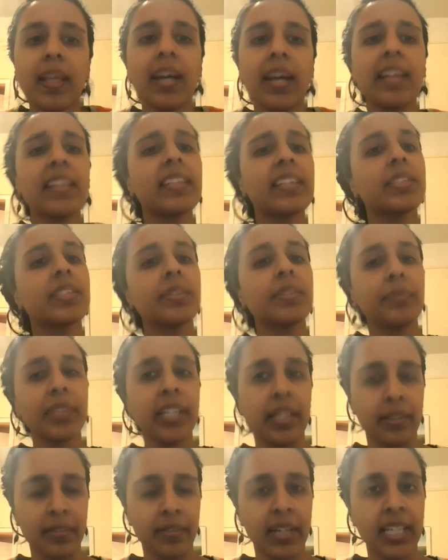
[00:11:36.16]
I think to
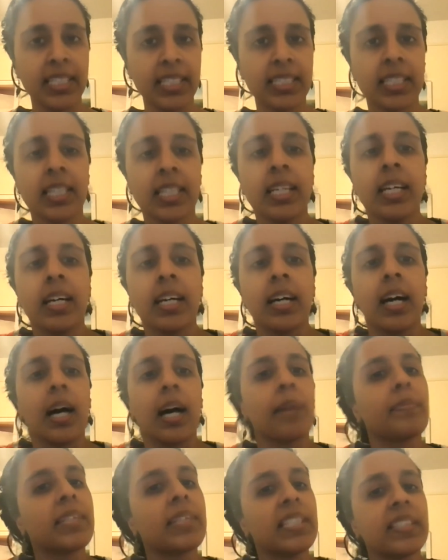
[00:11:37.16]
reiterate,
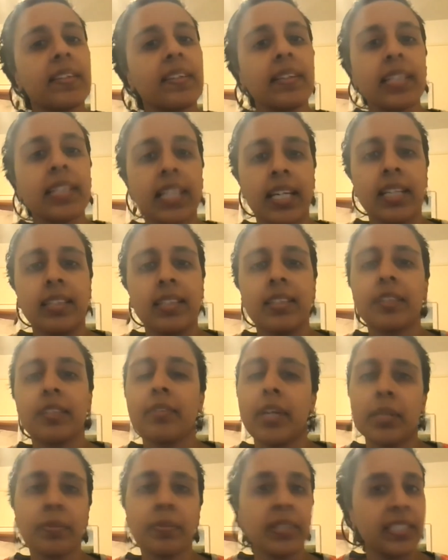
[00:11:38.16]
um, these are again
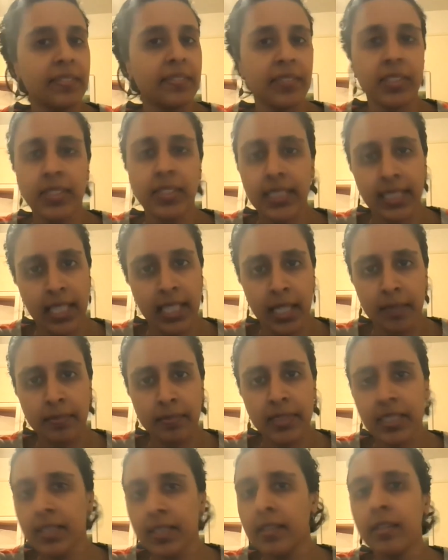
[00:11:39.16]
incredibly difficult
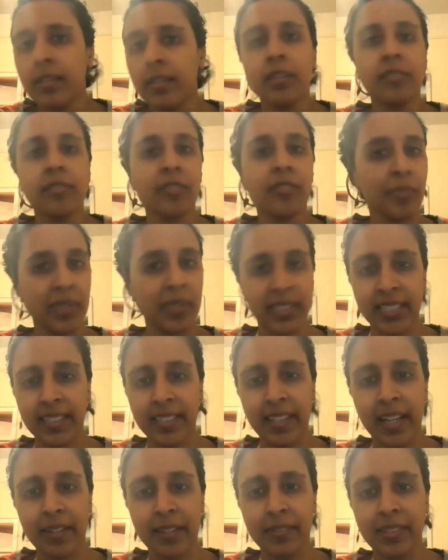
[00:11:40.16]
times for
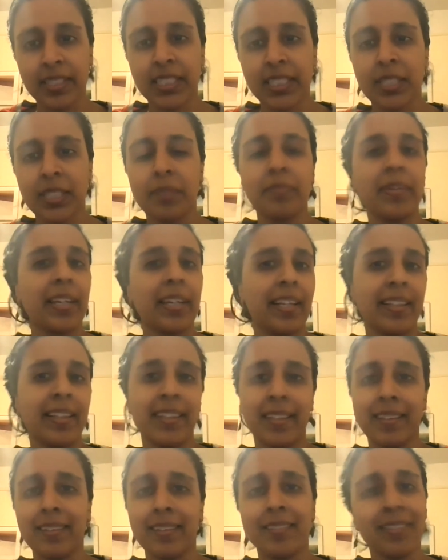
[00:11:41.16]
multilateralism, and I
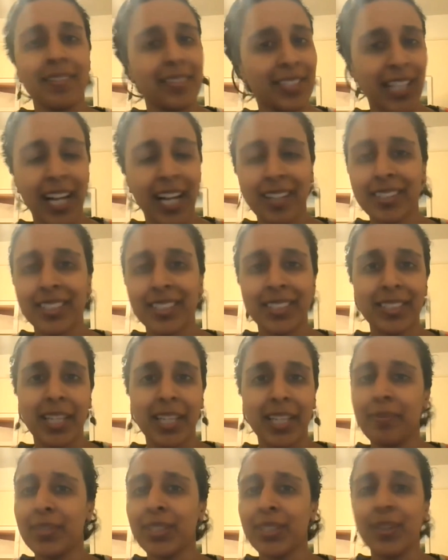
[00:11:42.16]
think challenging
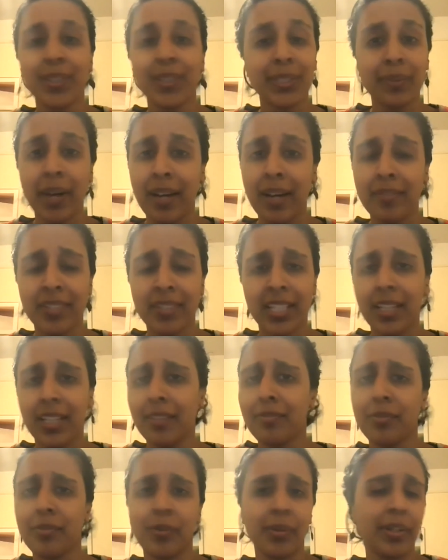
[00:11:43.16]
times to also
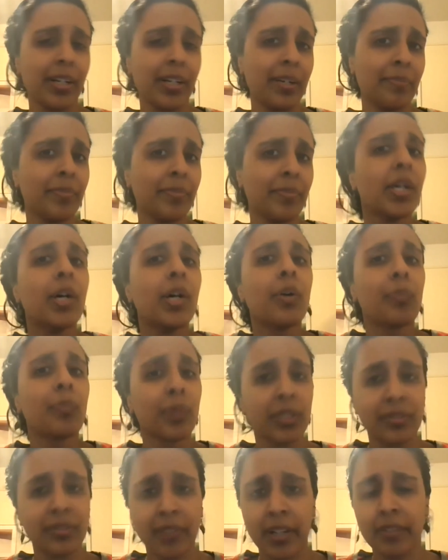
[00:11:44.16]
advocate for um,
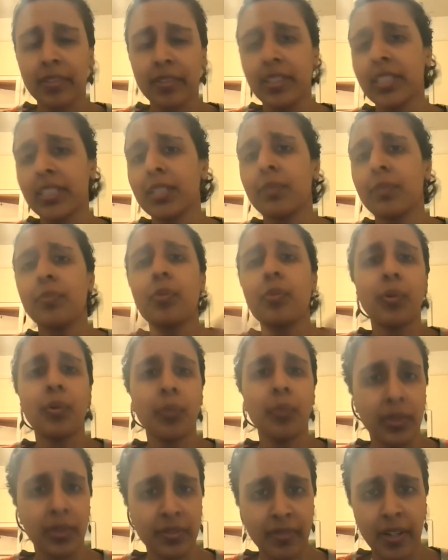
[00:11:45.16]
world federalism or
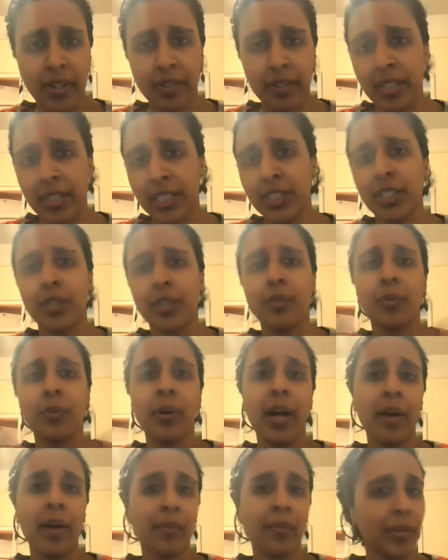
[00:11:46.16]
world federation or
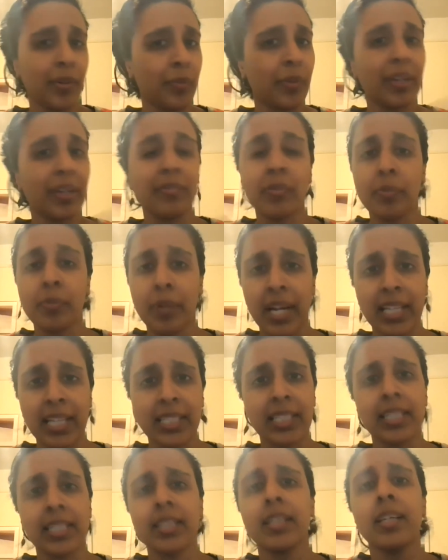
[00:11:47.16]
however whatever
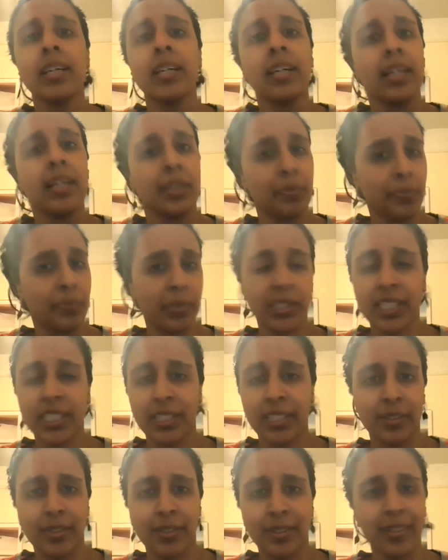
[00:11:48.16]
branding the
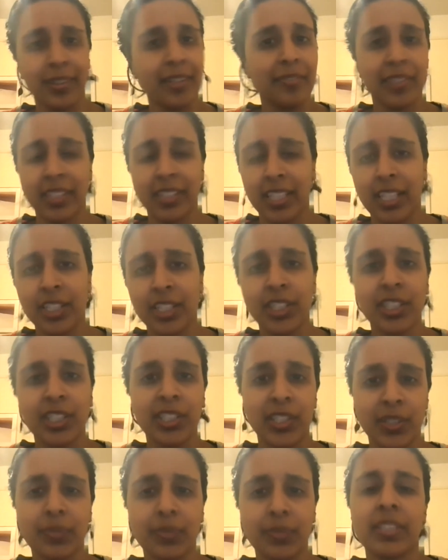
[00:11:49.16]
particular affiliation
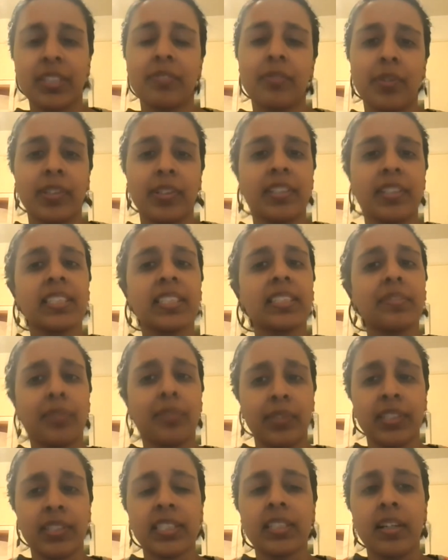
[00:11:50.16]
is using for this
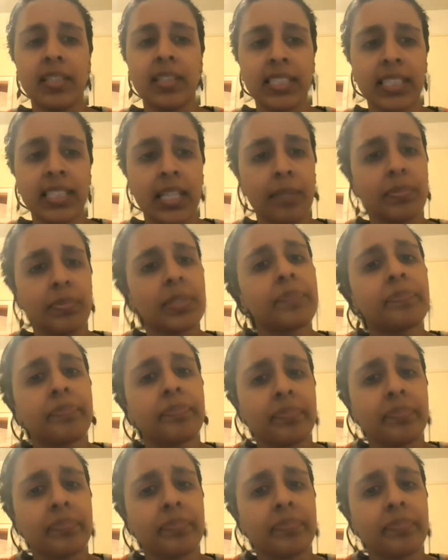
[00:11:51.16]
for this concept.